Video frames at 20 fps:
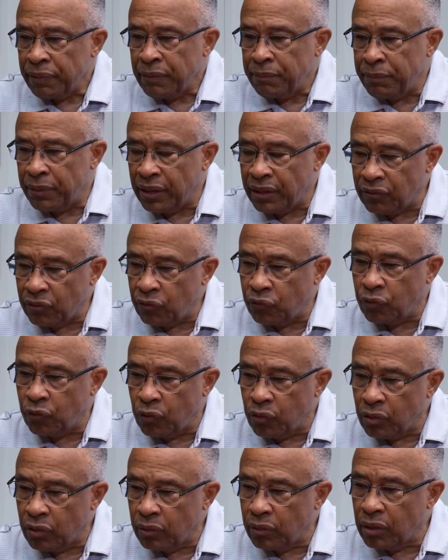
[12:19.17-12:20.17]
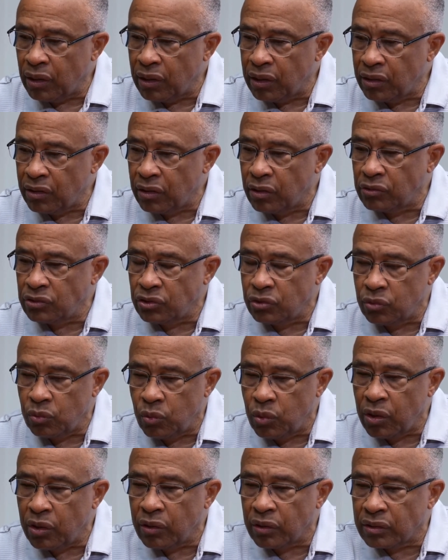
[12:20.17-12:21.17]
but for those who
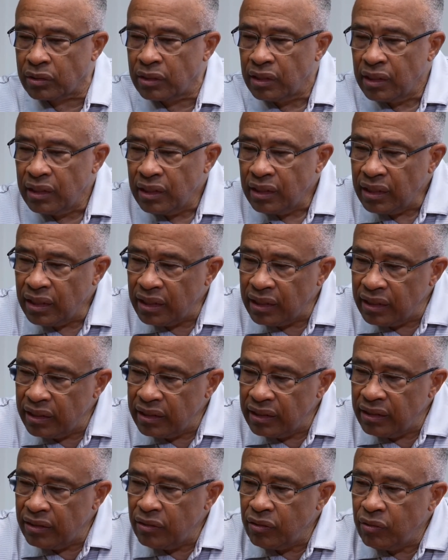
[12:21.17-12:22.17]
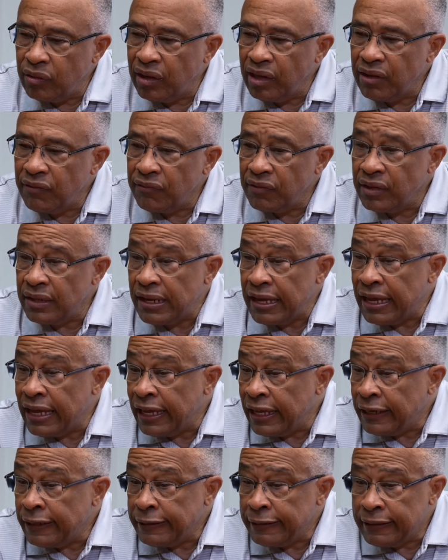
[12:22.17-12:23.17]
worked in New Haven.
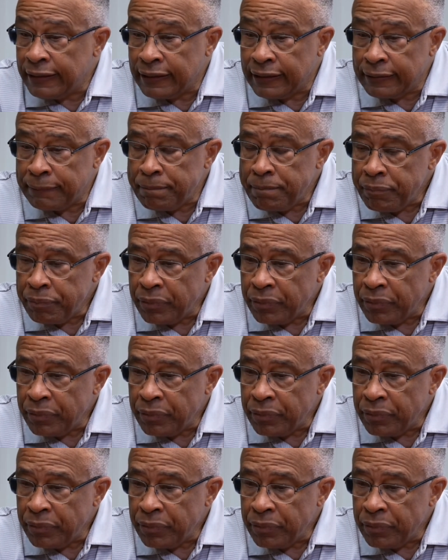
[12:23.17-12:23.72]
And so